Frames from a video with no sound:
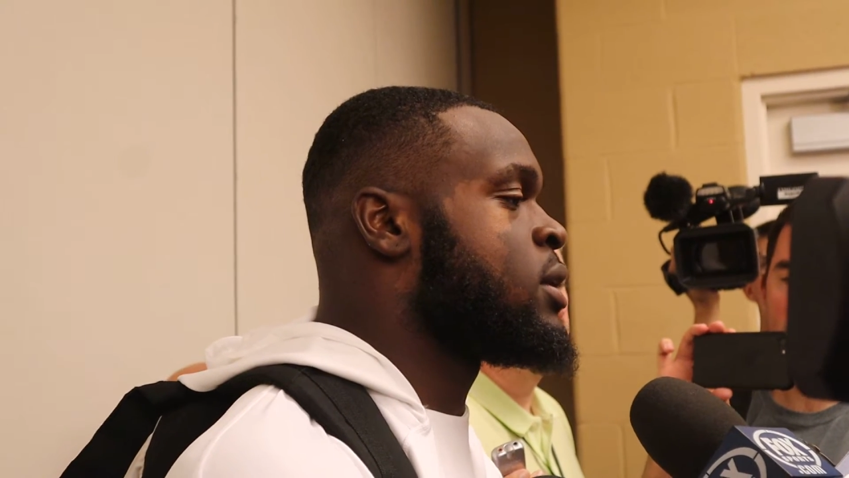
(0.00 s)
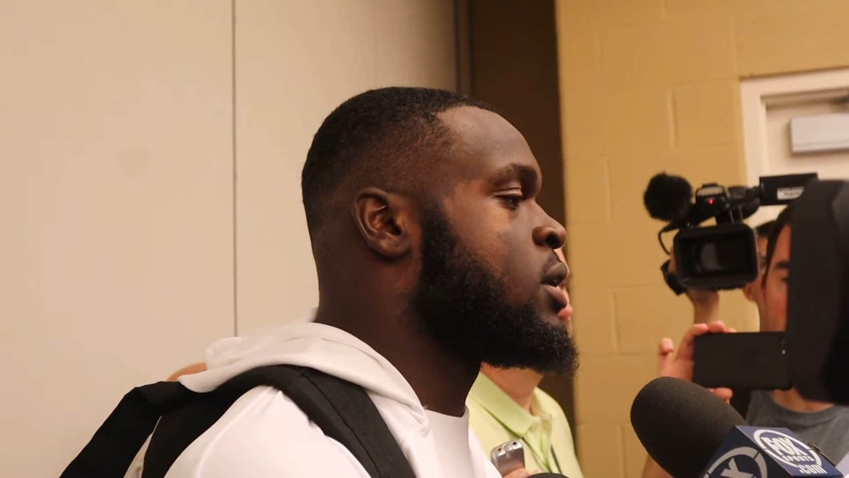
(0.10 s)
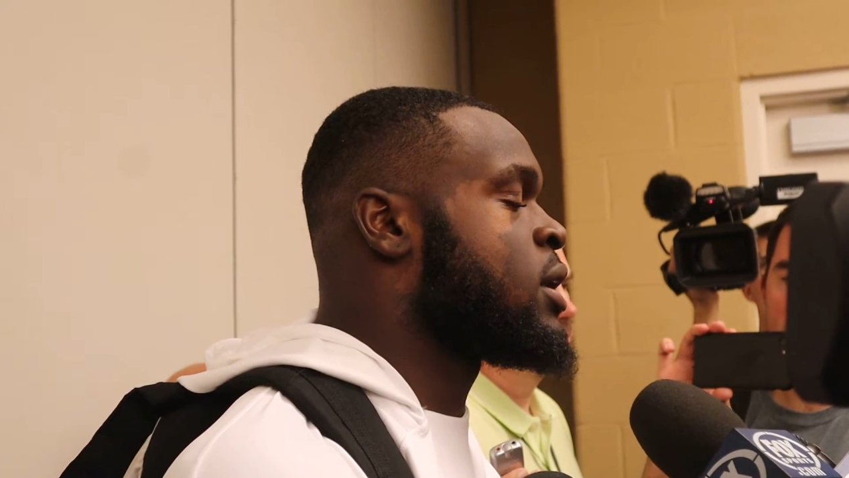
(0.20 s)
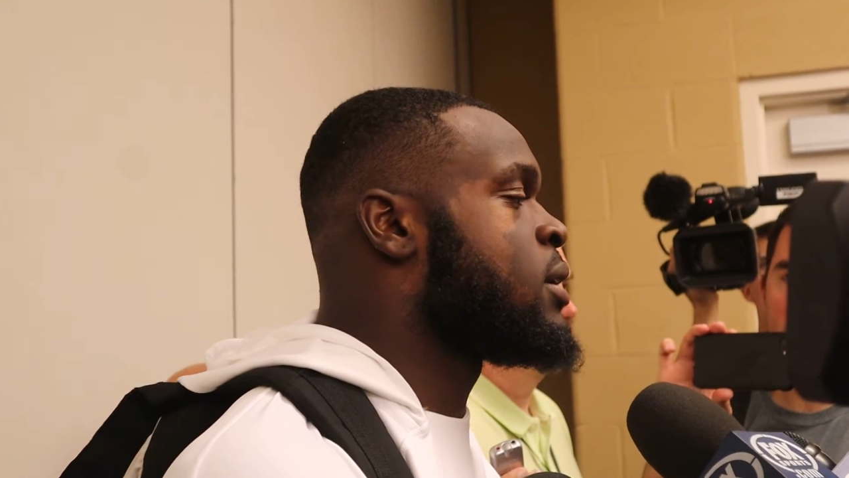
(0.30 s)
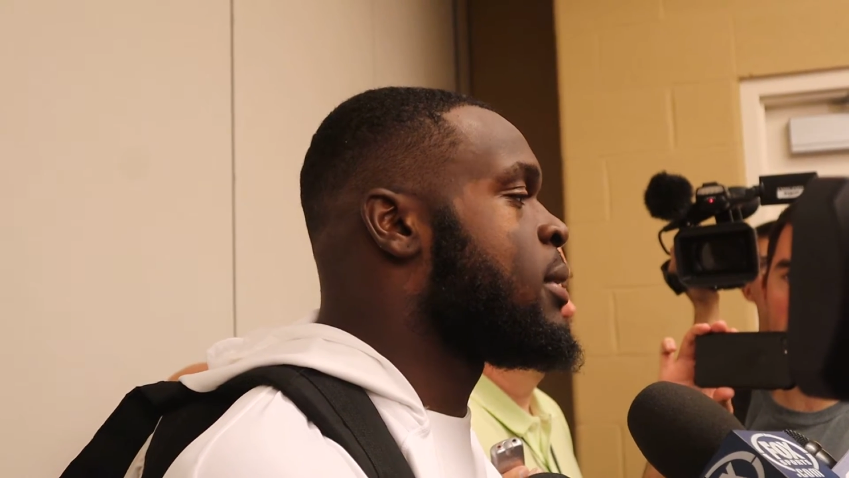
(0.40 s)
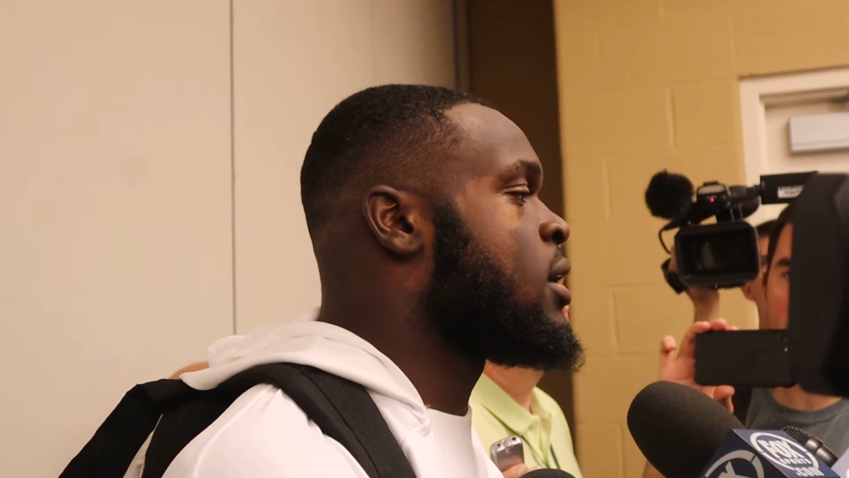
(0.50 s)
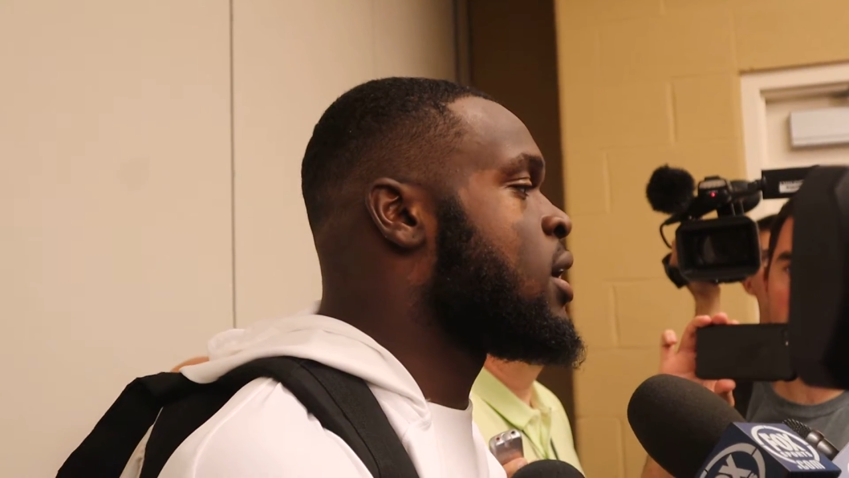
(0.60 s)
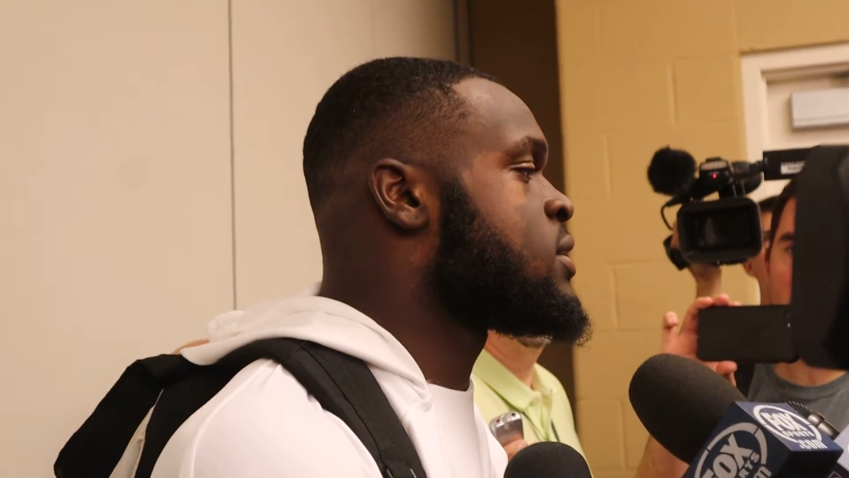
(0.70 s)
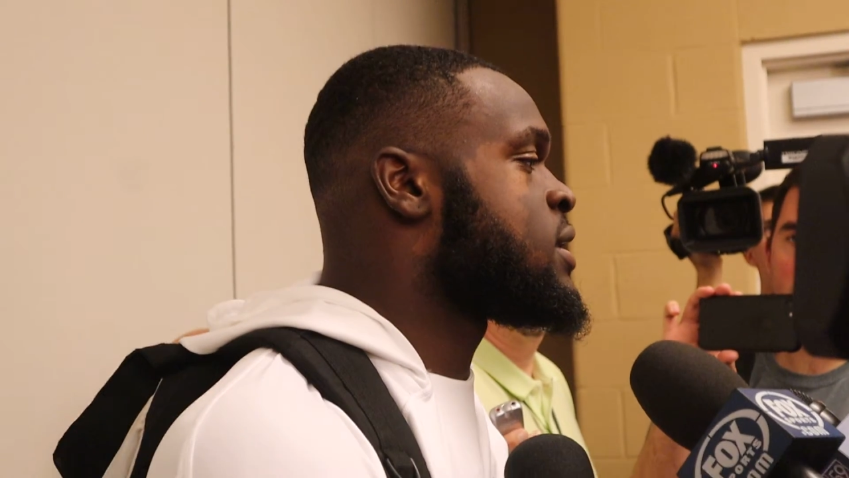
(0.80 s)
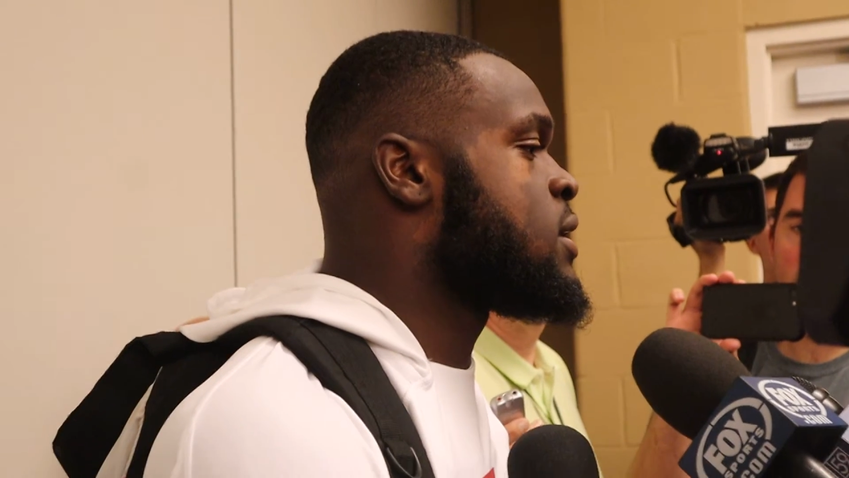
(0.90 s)
we're looking to better
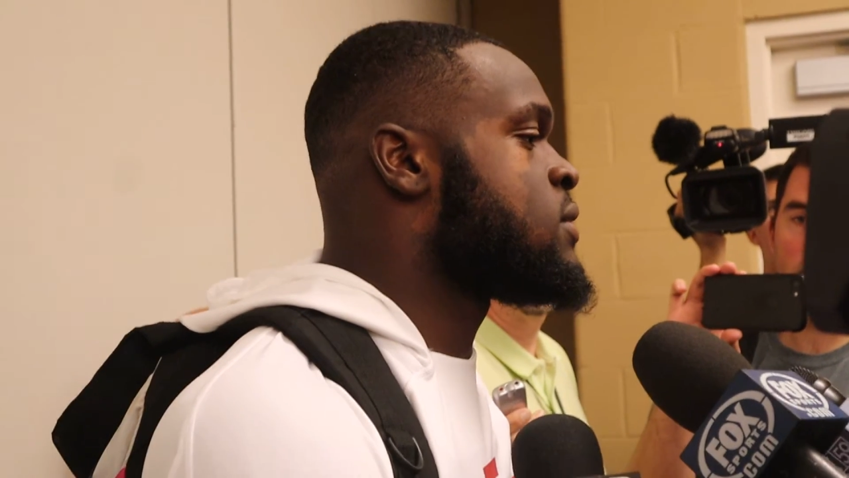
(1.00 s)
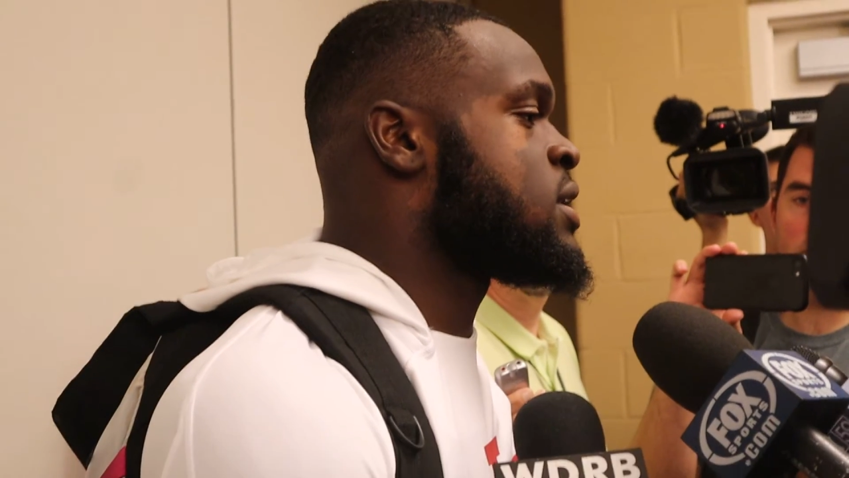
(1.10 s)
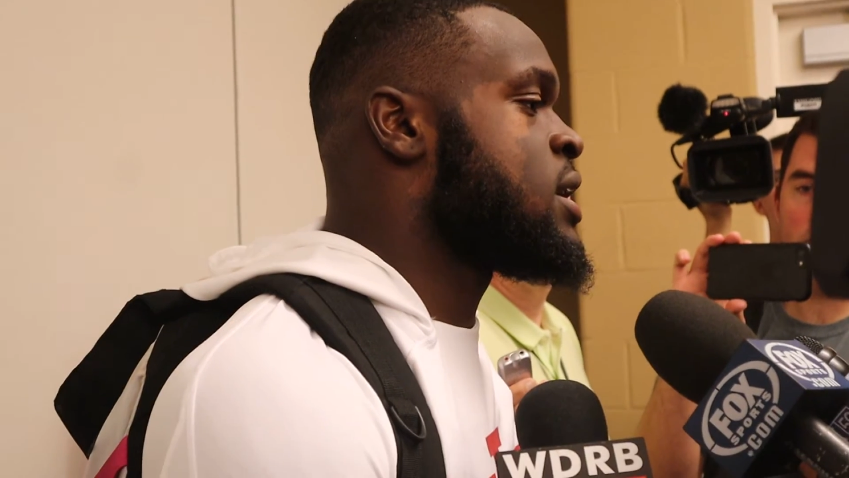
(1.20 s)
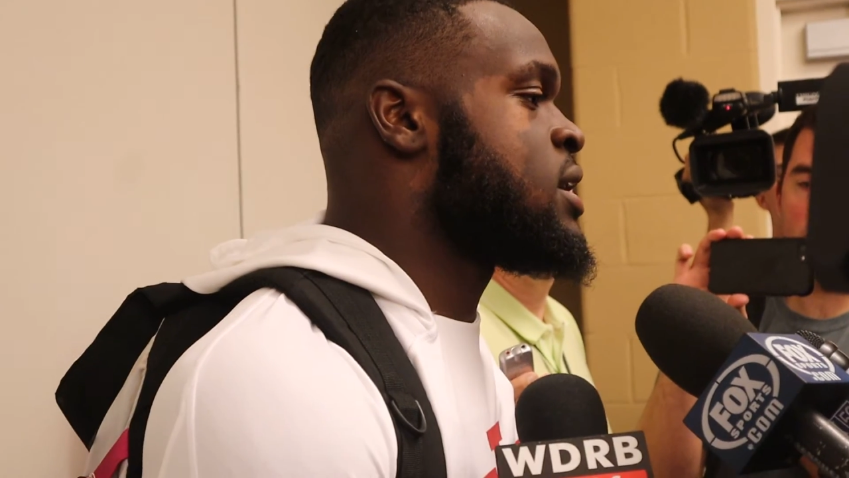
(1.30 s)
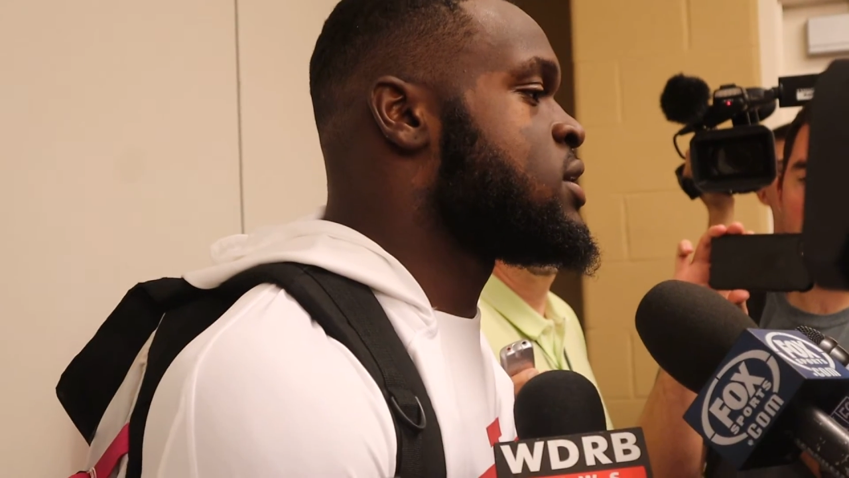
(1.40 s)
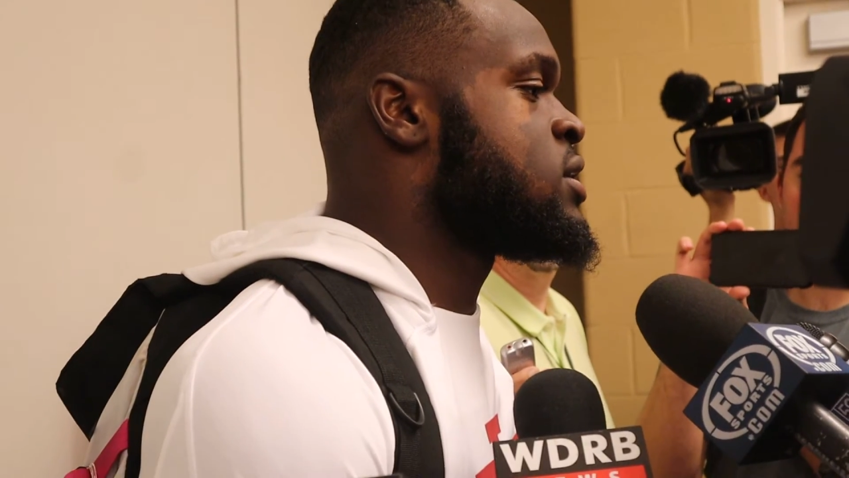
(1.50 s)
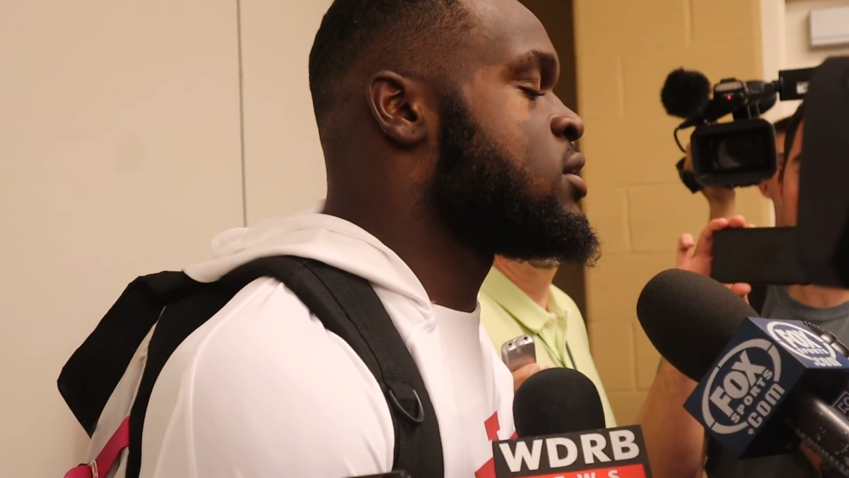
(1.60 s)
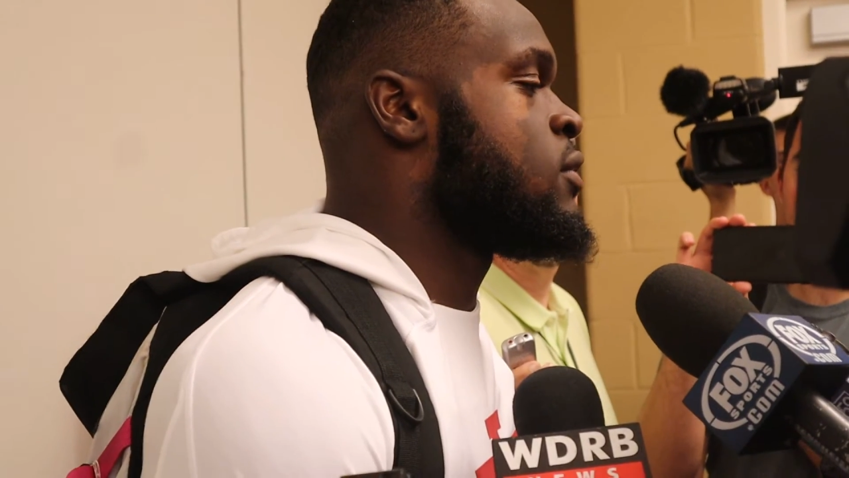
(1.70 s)
ourselves and just,